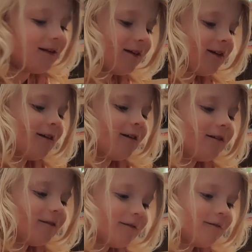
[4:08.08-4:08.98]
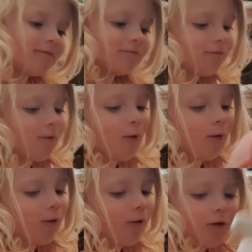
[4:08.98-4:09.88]
how do you solve that
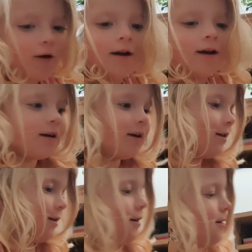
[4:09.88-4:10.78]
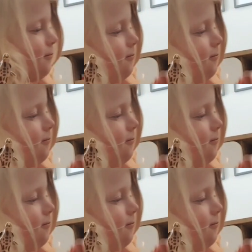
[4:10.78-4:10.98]
problem? So it's a